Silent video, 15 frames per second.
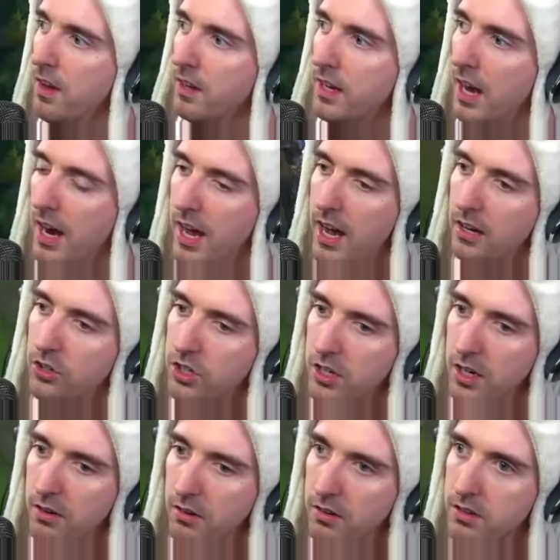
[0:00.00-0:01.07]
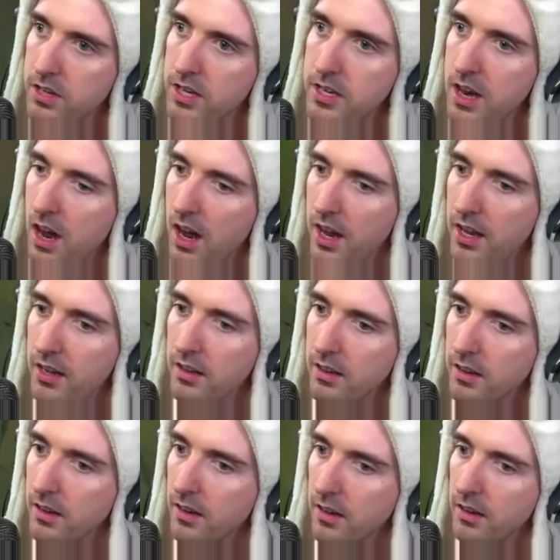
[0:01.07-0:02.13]
Yeah, I actually did not...
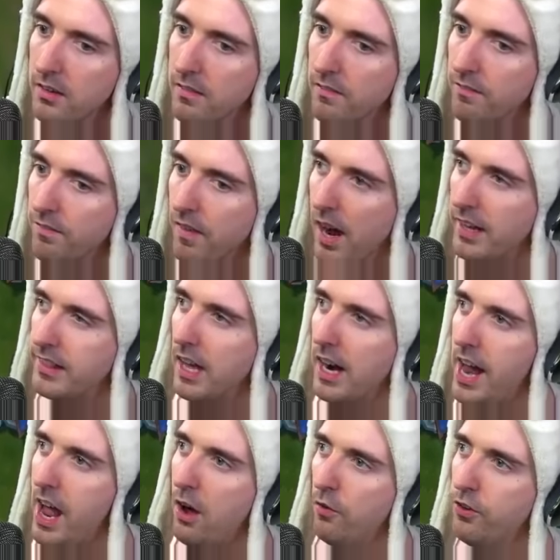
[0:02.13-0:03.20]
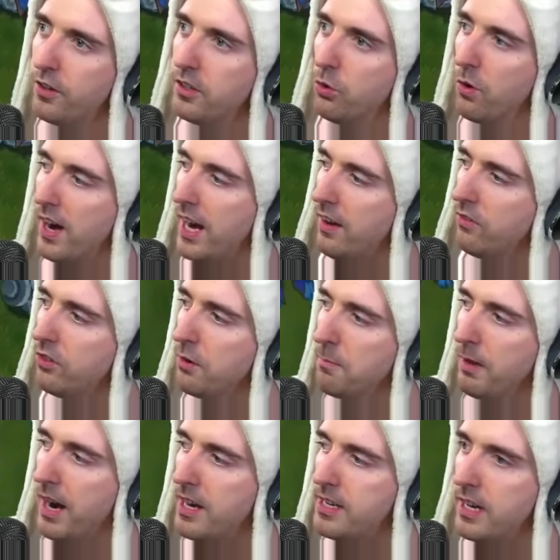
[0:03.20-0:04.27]
I thought I alpha'd Graves,
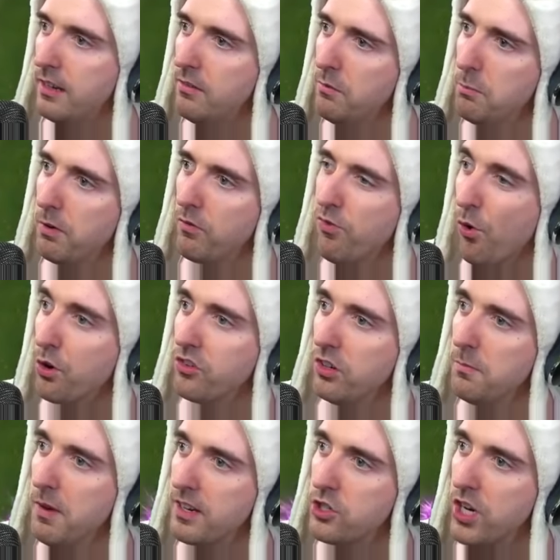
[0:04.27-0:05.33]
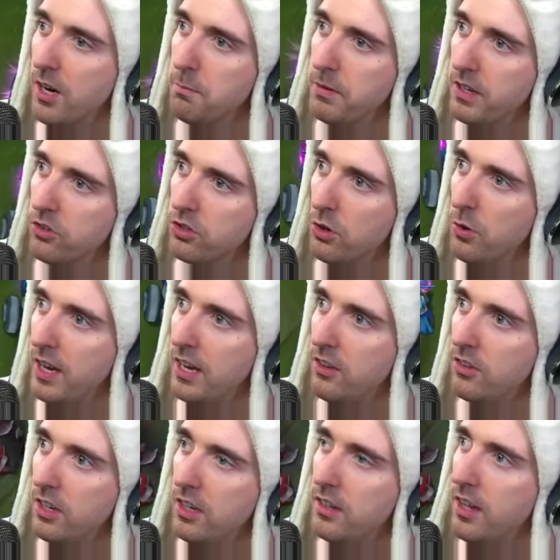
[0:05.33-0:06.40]
but I didn't. But fortunately, my champion's so
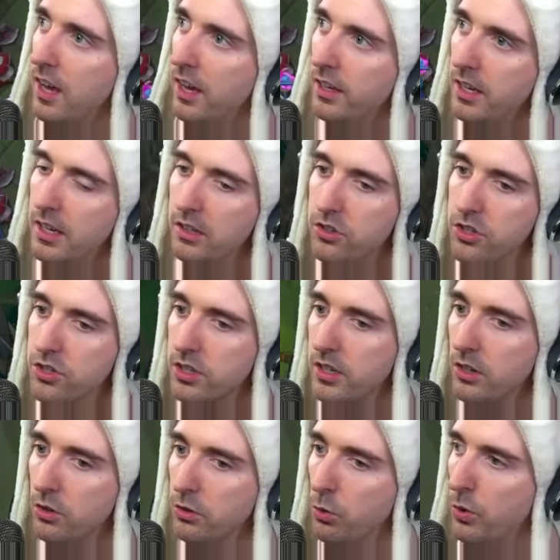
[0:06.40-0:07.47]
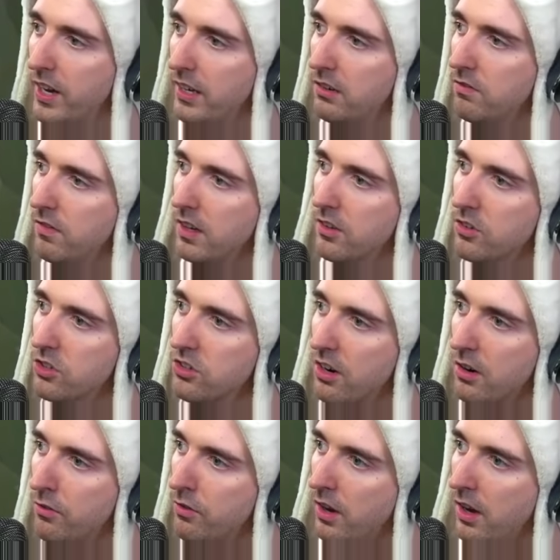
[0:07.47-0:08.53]
easy that he just killed Gwen instead
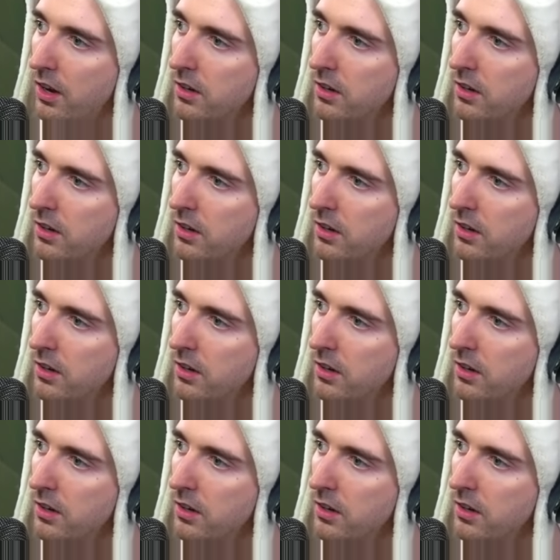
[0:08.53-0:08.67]
of...